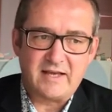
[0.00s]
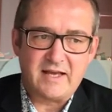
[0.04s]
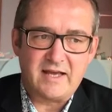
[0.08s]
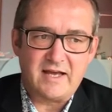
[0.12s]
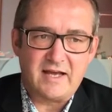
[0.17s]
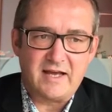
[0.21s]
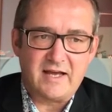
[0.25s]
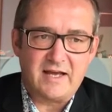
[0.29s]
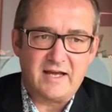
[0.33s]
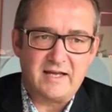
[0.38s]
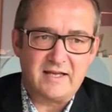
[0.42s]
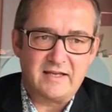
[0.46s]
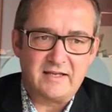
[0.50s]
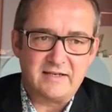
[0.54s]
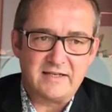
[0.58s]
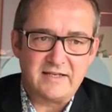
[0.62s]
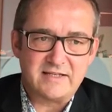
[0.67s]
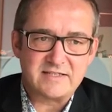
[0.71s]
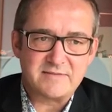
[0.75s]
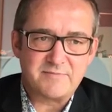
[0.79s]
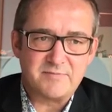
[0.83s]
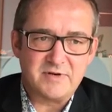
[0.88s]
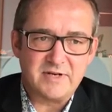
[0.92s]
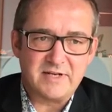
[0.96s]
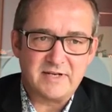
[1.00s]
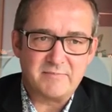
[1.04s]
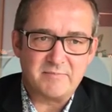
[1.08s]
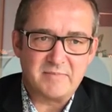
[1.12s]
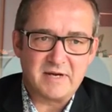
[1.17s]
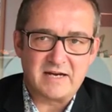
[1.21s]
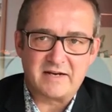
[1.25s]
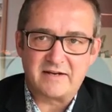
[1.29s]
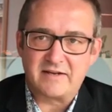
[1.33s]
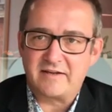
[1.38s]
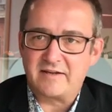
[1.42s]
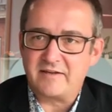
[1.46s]
uh, let's bring
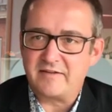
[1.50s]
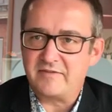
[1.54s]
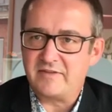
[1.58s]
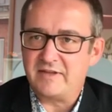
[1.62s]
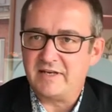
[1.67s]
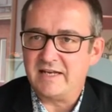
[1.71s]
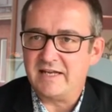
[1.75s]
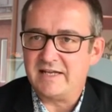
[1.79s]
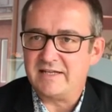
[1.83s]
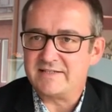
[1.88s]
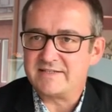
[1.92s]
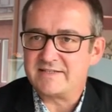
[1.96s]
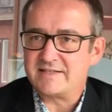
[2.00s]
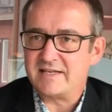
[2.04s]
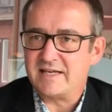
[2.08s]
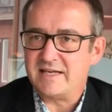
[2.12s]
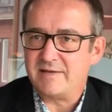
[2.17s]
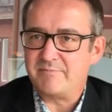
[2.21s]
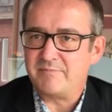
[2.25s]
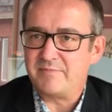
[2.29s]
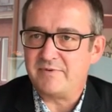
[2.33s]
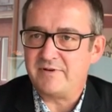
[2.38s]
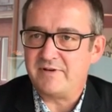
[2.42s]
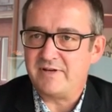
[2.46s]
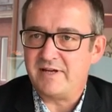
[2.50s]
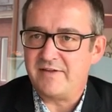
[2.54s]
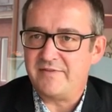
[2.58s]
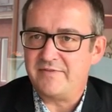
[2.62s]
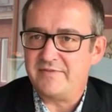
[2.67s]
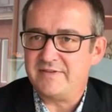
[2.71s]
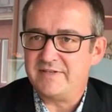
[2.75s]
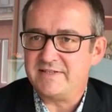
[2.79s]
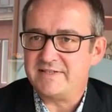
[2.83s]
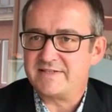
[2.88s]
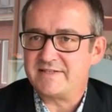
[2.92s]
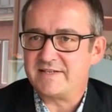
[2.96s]
back the landscape
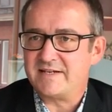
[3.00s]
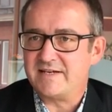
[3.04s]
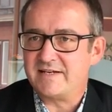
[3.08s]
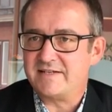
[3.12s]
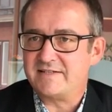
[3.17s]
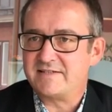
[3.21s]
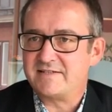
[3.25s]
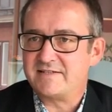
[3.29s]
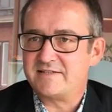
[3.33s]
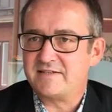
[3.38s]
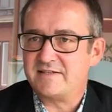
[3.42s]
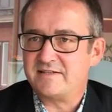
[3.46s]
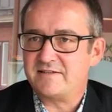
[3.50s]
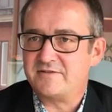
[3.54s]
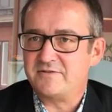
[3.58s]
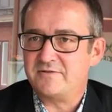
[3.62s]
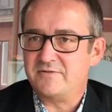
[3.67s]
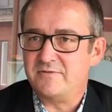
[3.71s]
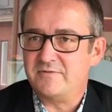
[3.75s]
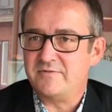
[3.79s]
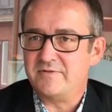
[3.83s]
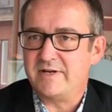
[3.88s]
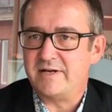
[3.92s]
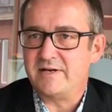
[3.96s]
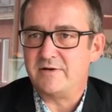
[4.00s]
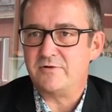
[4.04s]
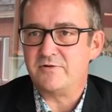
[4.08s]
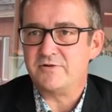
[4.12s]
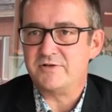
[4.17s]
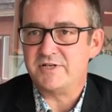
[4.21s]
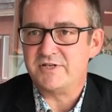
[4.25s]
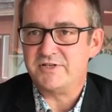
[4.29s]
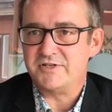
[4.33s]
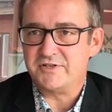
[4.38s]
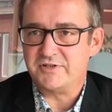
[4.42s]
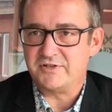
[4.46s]
and these sites to their
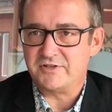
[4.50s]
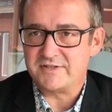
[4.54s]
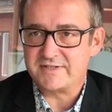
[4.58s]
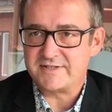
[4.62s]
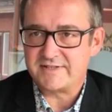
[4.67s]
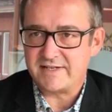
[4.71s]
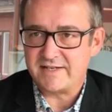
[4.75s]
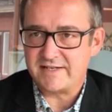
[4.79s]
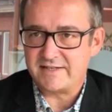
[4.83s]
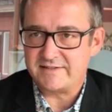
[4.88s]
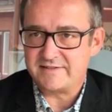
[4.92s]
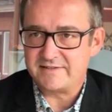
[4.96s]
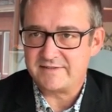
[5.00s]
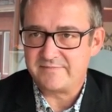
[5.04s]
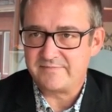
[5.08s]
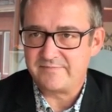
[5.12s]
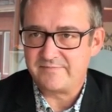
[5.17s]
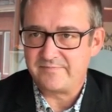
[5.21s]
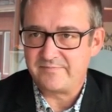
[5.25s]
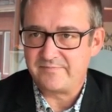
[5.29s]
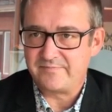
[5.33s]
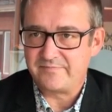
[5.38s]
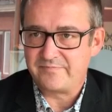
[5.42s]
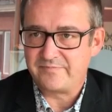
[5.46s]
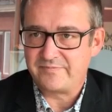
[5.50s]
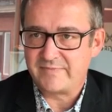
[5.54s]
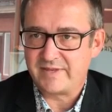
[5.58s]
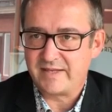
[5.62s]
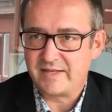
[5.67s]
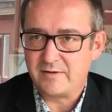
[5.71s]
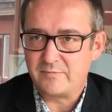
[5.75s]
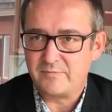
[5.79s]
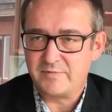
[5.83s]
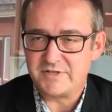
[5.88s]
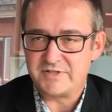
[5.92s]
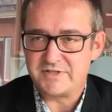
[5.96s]
original state,
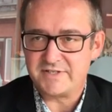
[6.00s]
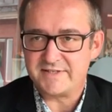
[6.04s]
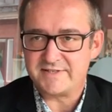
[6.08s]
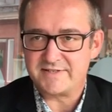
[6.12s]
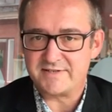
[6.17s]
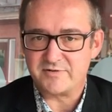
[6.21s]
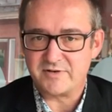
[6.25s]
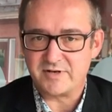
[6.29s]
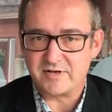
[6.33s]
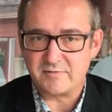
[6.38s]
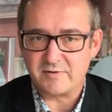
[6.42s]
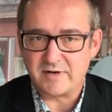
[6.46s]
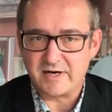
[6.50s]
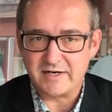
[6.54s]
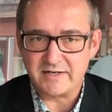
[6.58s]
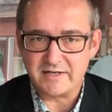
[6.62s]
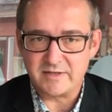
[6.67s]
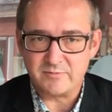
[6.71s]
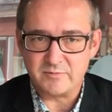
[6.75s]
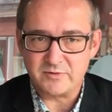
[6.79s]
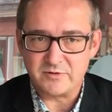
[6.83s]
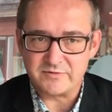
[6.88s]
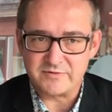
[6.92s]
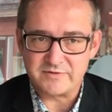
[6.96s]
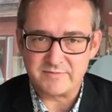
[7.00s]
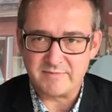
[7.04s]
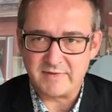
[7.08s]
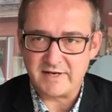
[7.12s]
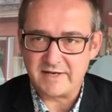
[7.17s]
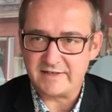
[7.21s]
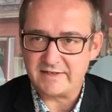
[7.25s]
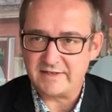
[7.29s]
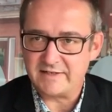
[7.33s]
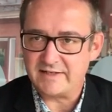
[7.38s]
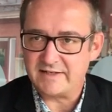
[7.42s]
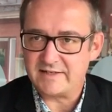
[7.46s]
which is required in most
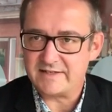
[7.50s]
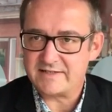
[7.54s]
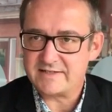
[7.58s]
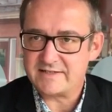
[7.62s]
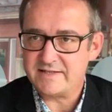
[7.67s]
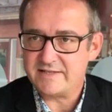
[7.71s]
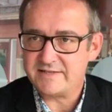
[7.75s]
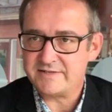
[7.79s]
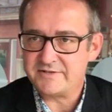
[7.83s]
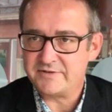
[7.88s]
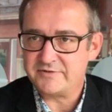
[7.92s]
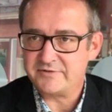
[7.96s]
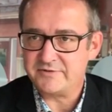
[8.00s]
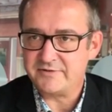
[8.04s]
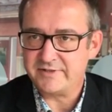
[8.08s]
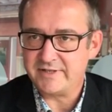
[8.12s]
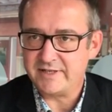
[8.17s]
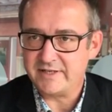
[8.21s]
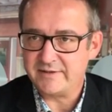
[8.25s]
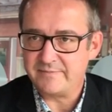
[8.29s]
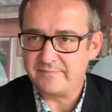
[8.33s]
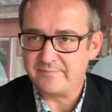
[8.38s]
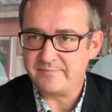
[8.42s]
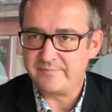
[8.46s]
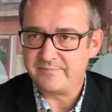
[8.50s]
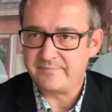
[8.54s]
mining legislation today.